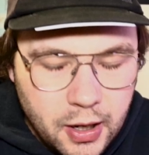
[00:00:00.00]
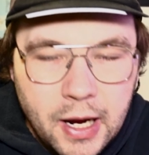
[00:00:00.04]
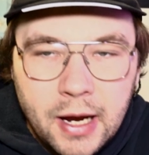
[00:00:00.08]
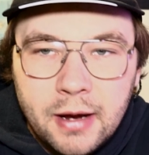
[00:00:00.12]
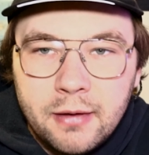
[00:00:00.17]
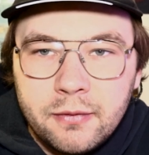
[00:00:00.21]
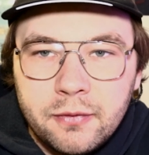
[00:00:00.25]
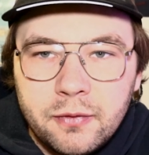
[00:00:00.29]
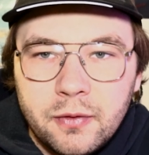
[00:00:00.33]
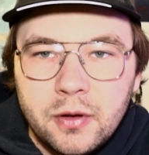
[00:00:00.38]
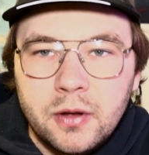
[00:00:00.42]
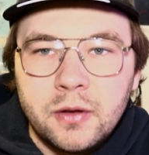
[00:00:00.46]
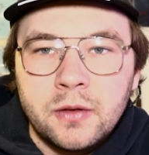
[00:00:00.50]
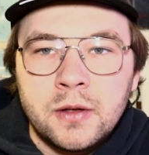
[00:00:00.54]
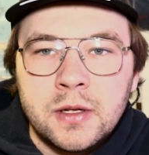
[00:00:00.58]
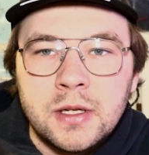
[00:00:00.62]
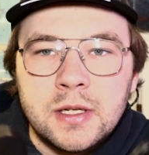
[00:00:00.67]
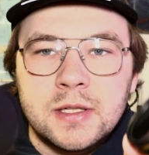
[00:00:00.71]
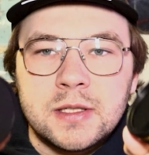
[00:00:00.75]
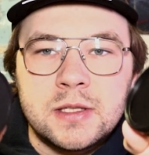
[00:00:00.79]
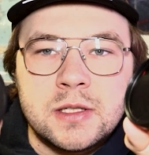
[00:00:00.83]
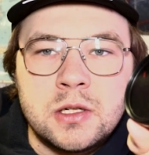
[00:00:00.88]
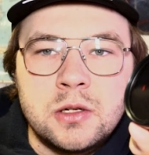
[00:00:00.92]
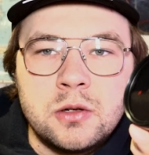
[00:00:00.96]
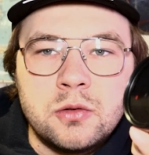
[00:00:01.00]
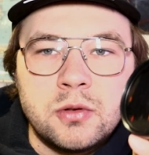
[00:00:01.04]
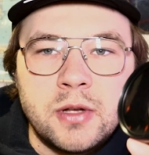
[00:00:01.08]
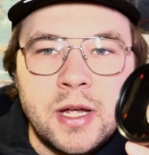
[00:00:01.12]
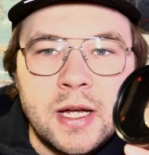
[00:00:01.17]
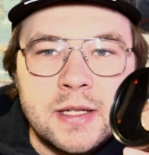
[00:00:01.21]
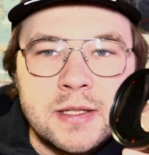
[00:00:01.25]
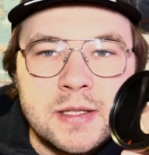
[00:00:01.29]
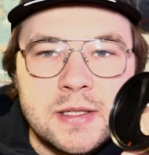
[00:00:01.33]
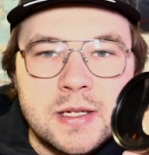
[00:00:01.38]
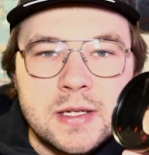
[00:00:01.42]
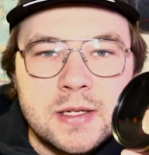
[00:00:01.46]
have these 2
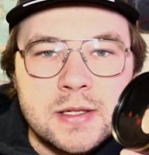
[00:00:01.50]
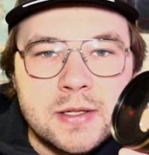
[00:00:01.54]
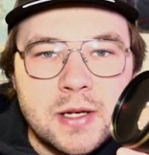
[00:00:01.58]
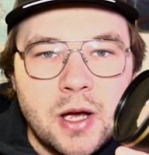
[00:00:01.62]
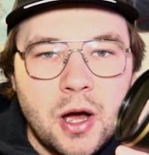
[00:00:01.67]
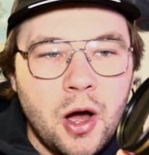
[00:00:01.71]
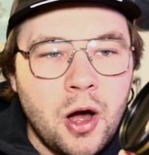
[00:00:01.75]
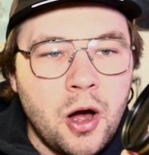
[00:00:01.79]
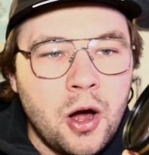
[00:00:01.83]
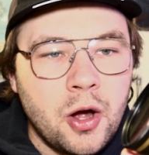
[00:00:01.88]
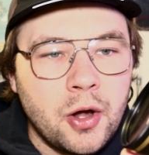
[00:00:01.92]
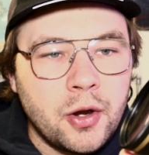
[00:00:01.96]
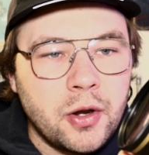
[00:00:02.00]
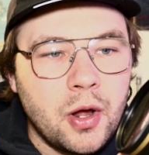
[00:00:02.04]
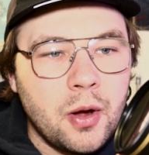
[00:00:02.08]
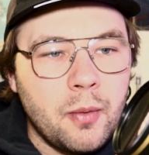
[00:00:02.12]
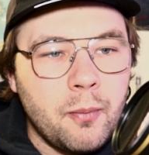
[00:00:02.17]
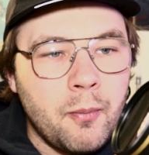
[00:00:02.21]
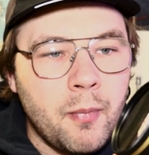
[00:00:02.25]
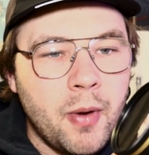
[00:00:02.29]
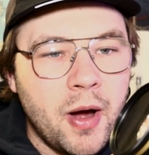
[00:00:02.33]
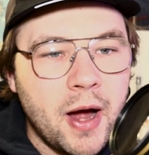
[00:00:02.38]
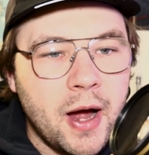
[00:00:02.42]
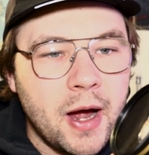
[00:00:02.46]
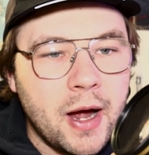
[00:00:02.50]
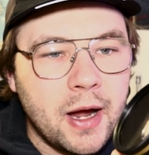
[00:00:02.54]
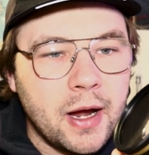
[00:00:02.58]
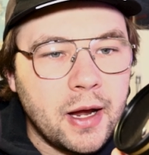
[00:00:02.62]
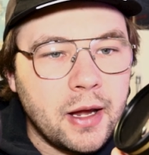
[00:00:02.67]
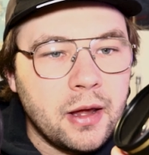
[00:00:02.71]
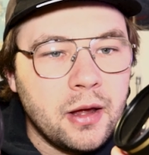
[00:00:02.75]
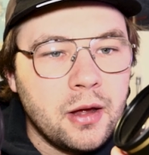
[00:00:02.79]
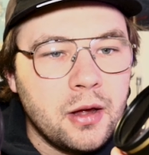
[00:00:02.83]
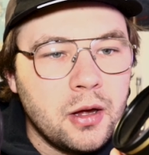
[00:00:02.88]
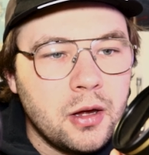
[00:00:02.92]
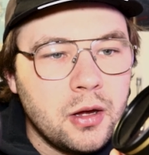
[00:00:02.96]
lenses on
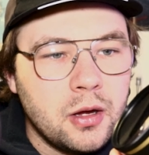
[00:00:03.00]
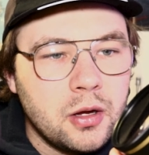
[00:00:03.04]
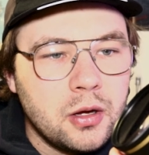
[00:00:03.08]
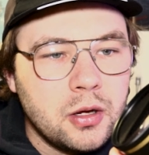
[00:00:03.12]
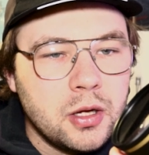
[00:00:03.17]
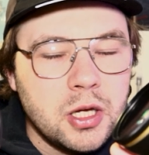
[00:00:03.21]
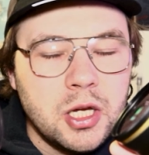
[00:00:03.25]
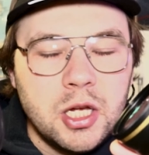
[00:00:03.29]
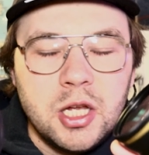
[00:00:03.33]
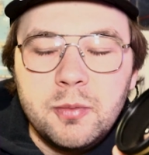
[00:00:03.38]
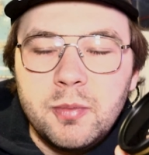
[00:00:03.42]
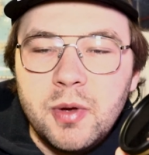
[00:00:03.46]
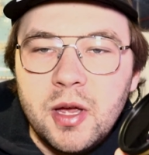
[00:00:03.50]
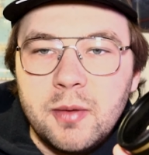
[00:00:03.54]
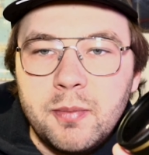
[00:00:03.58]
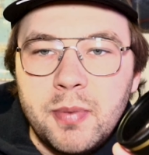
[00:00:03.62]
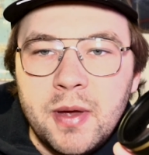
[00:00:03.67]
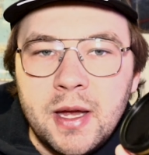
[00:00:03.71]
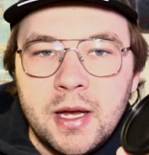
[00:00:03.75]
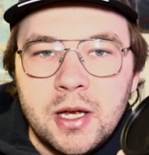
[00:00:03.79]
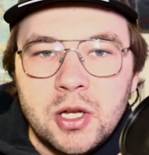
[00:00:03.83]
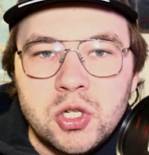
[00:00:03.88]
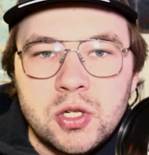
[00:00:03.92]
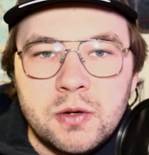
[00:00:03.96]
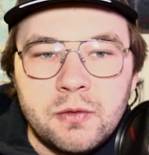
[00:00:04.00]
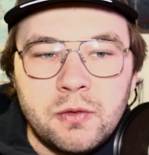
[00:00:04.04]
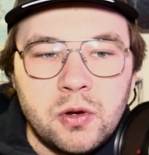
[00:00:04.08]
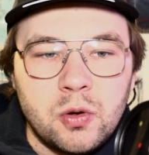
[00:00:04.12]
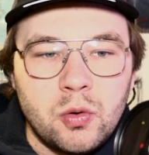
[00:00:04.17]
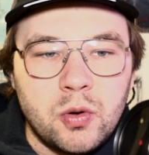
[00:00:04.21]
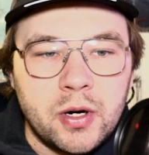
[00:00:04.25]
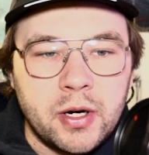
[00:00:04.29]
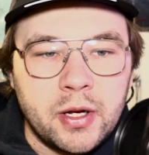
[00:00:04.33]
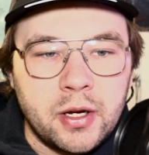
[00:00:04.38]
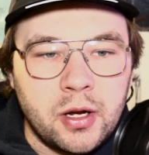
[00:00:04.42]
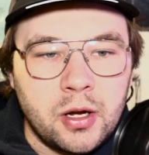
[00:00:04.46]
my eBay page if you
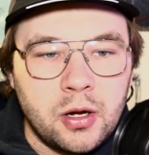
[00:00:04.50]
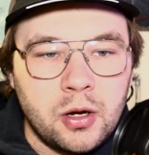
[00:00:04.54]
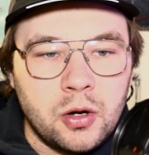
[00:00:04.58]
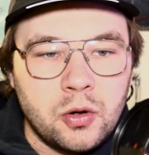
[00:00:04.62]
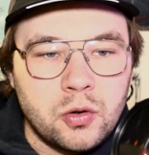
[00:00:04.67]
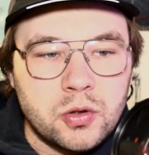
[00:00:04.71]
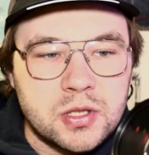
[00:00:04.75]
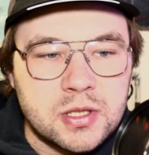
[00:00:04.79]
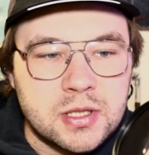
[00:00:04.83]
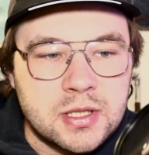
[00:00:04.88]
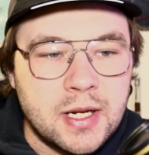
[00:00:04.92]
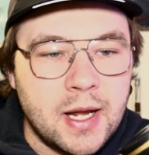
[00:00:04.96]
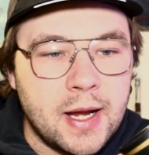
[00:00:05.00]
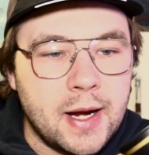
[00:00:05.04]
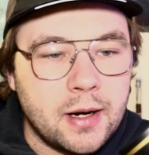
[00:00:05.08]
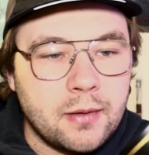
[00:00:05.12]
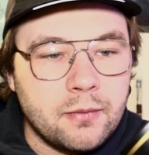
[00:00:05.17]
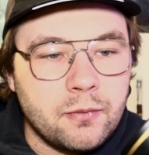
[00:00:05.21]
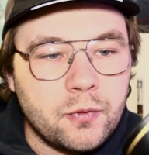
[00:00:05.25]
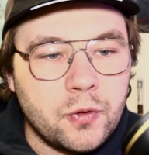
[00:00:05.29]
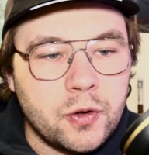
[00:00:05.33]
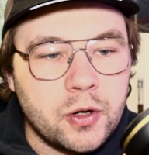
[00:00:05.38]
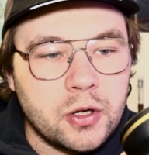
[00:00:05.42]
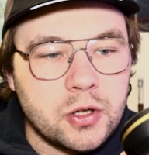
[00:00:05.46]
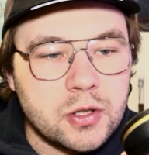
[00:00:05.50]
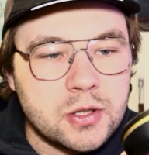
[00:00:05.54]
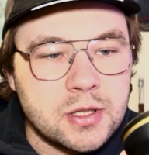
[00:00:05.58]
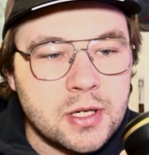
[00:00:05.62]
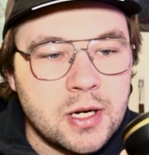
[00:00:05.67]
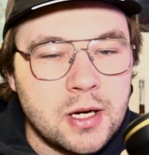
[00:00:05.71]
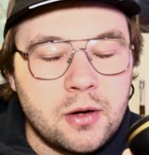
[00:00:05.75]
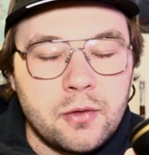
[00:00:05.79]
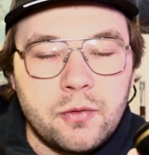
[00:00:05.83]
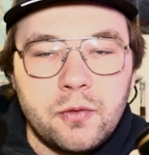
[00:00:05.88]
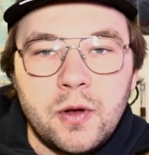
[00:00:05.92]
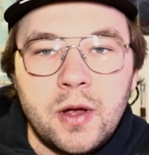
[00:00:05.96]
want to go snag them for
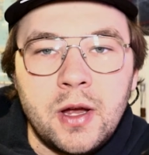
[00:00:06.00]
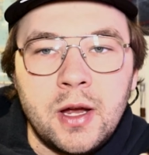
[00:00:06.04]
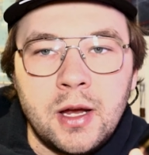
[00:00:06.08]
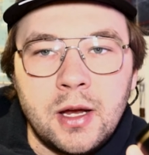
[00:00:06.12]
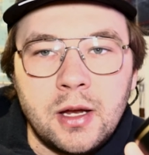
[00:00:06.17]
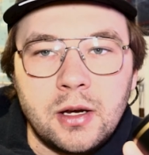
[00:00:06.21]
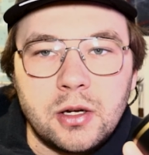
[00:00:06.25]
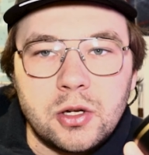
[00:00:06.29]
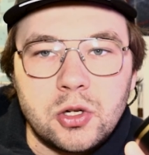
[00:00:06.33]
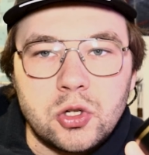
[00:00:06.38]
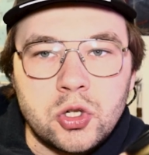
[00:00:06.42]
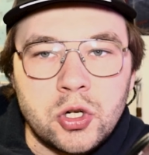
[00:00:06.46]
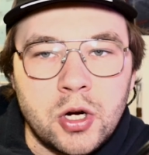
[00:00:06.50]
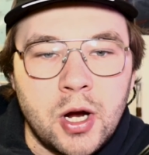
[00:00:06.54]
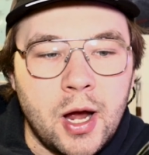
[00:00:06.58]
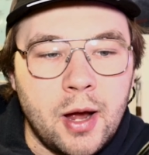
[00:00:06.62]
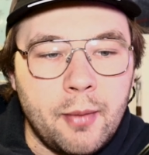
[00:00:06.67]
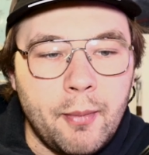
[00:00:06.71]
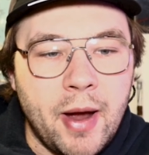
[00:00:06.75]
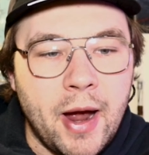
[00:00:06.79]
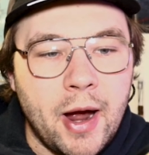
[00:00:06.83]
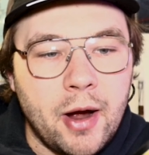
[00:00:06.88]
yourself and try them